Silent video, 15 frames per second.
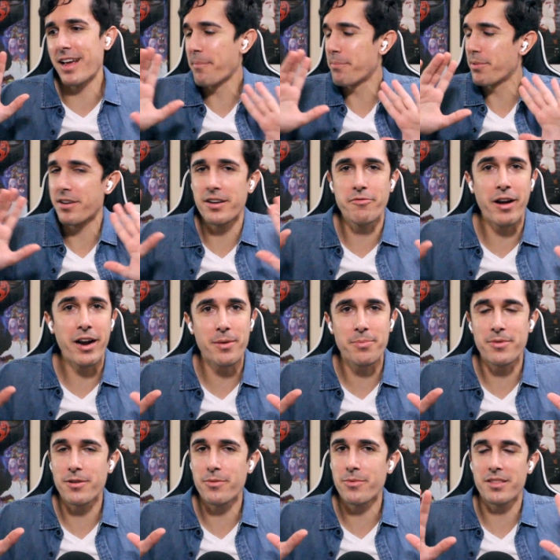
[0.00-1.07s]
I'm putting it right up
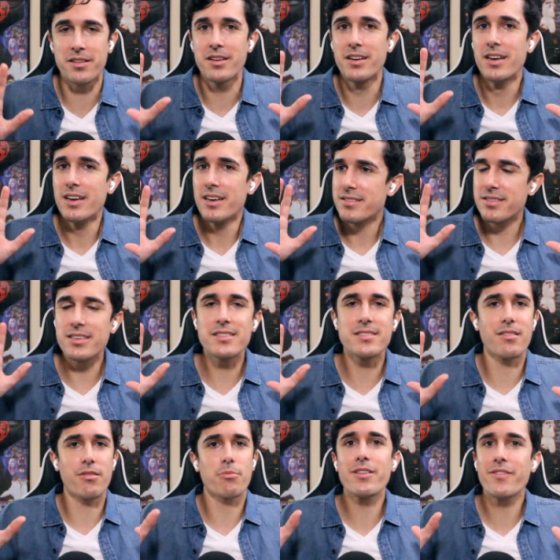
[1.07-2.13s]
there with the
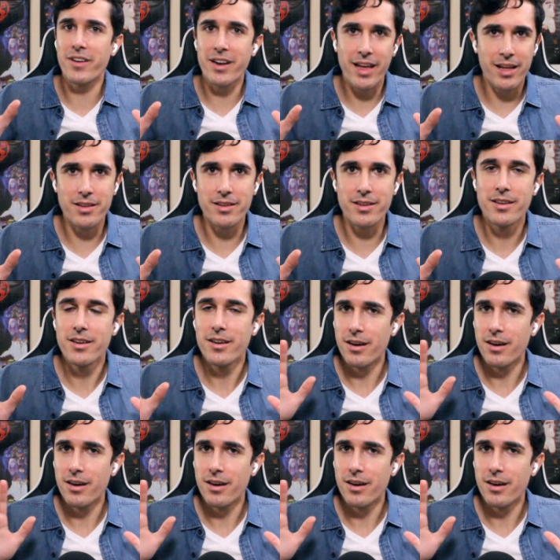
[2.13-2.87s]
season three finale